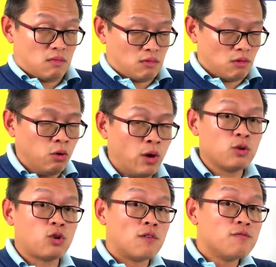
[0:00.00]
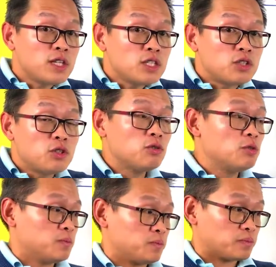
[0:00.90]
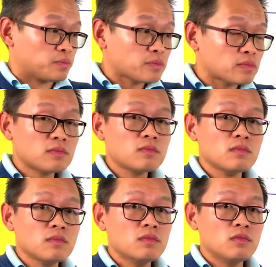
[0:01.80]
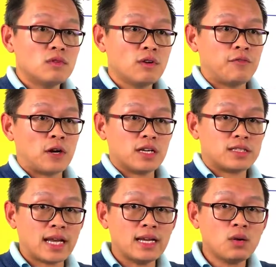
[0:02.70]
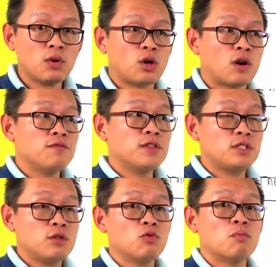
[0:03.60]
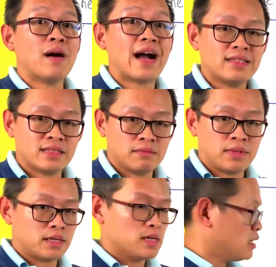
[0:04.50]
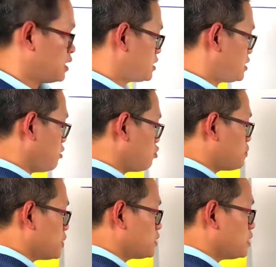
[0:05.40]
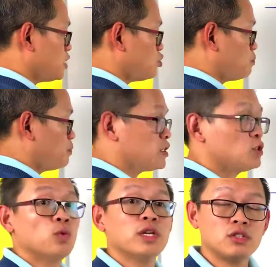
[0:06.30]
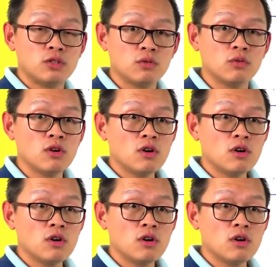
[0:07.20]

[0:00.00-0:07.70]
to convince you, for a seller want to convince you to buy something. A salesperson need to persuade you.